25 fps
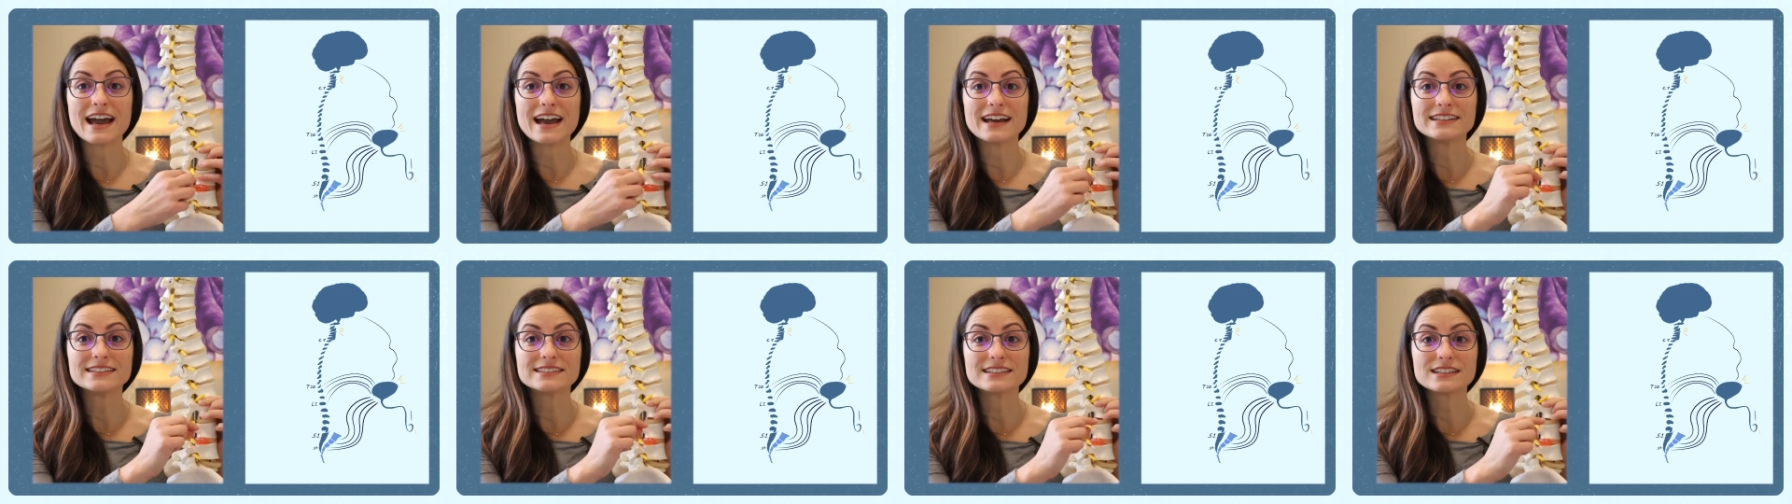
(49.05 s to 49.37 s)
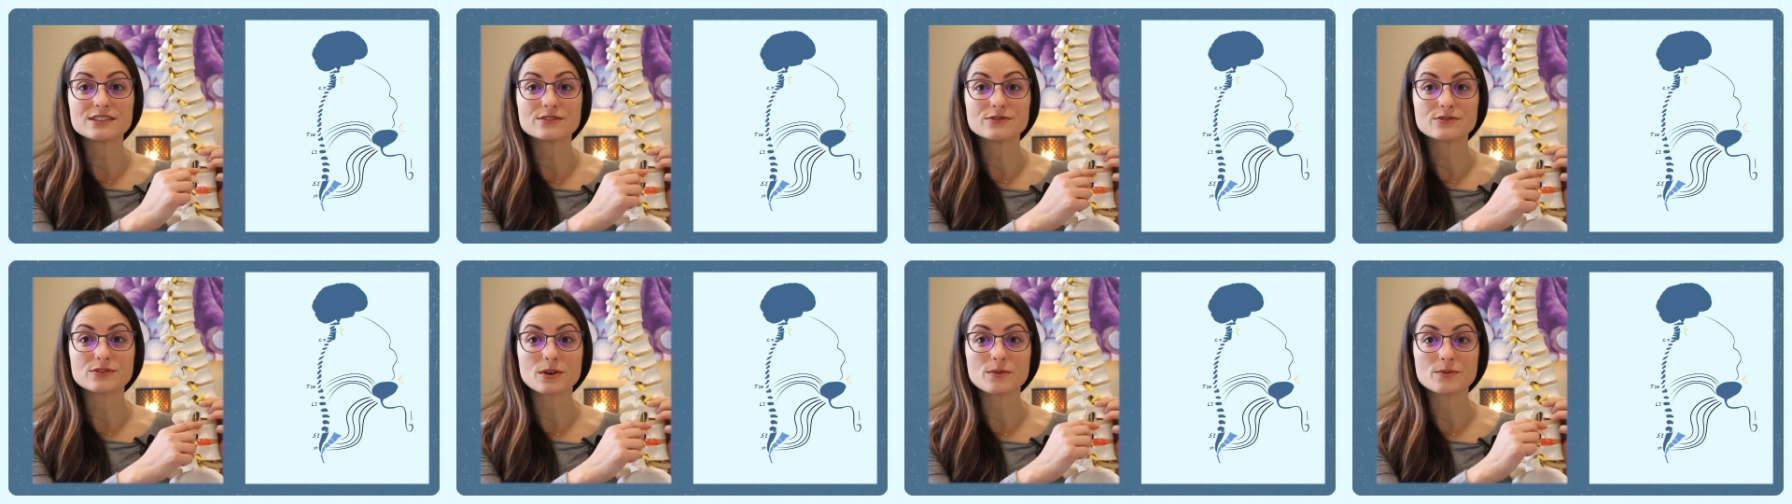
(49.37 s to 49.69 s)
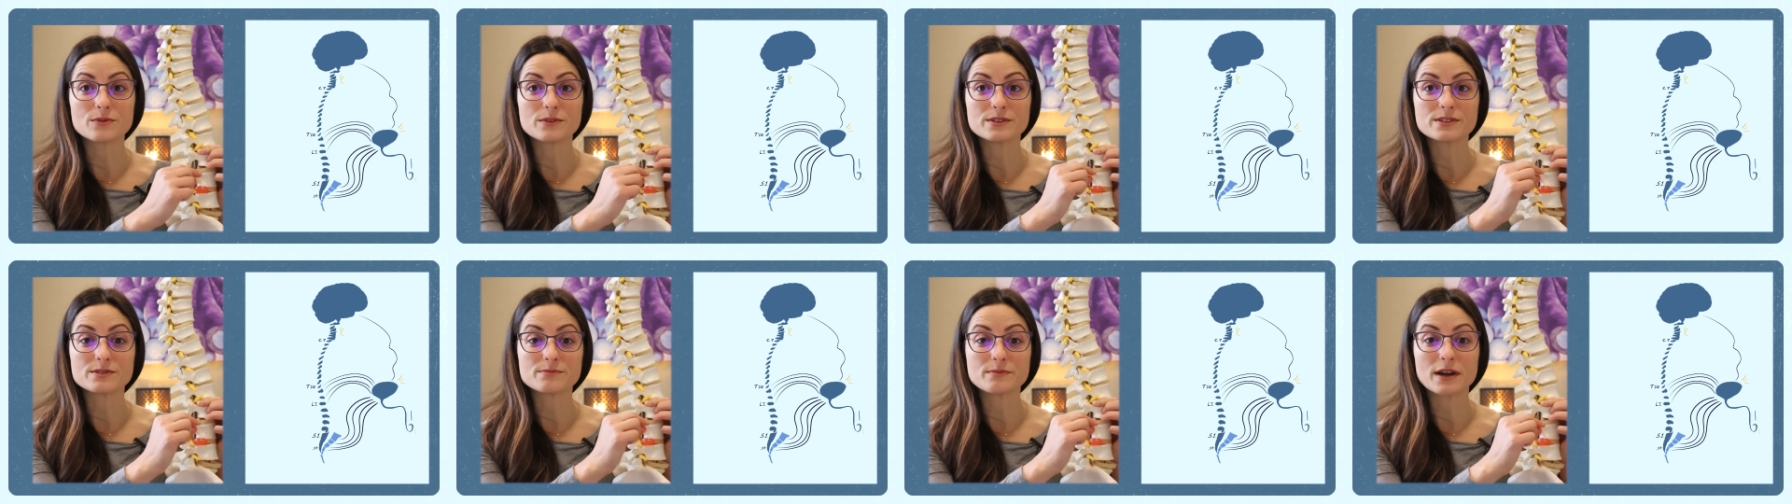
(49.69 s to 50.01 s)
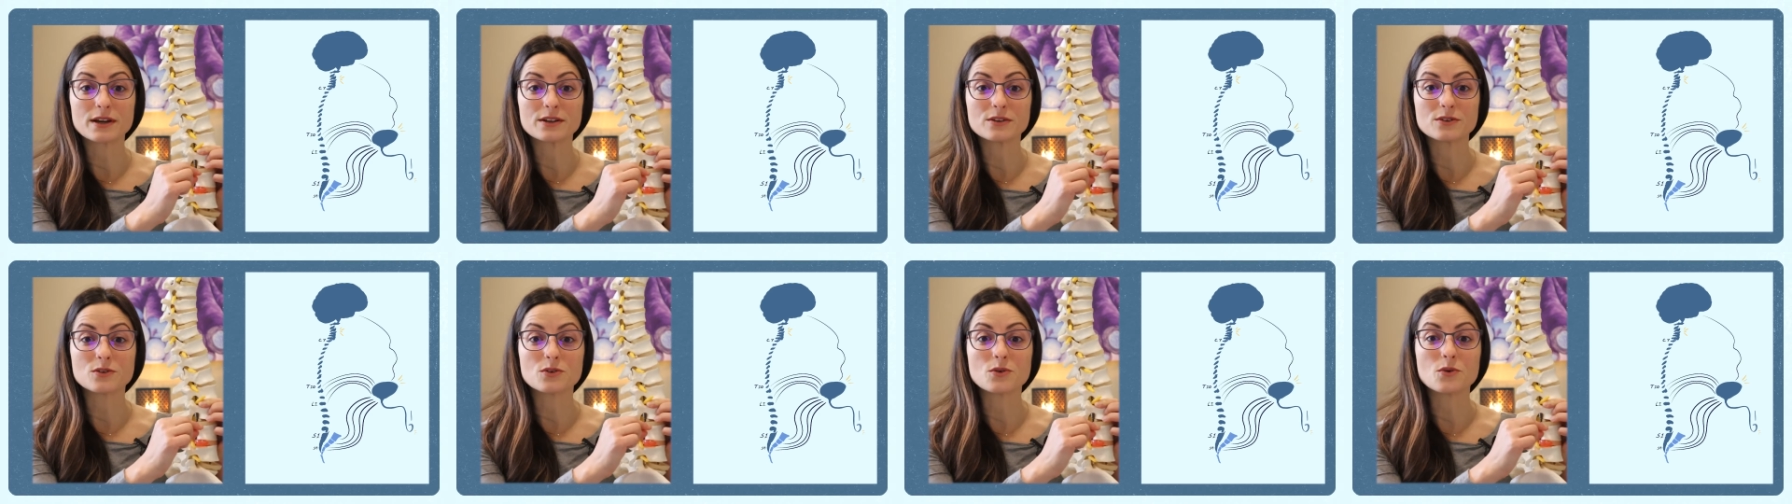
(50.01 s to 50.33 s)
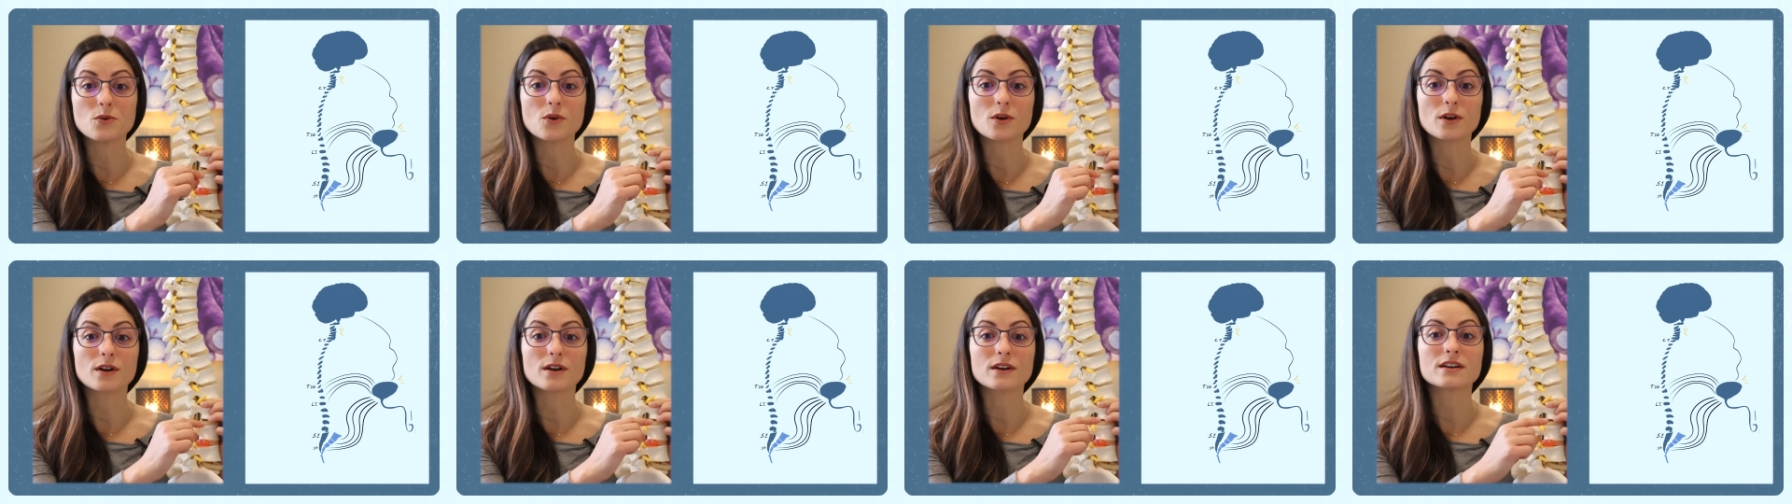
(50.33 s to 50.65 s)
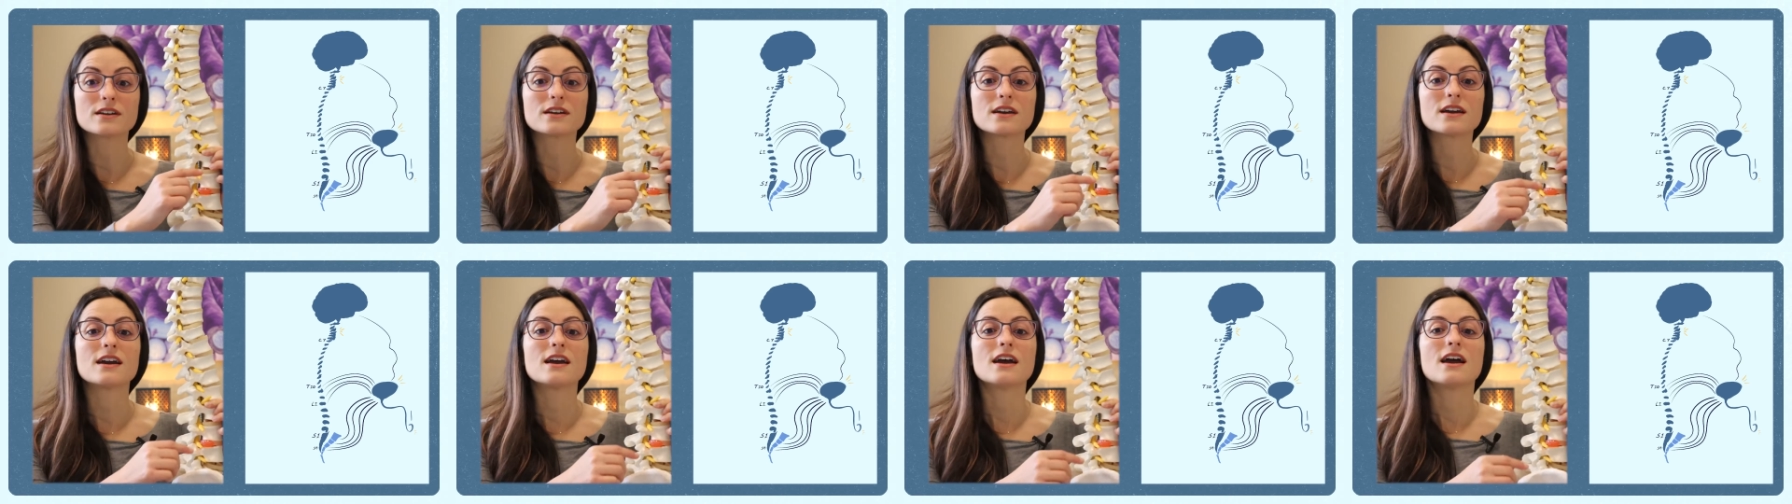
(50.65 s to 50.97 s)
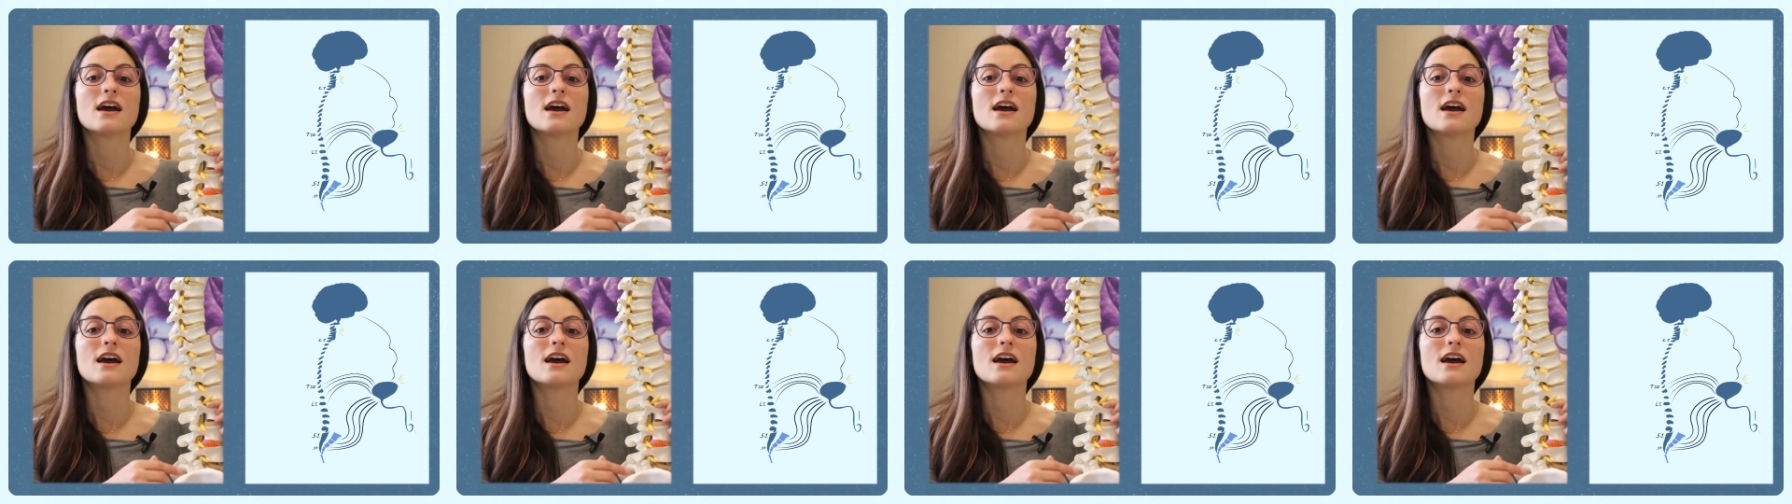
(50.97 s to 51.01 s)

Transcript: exit from the spinal cord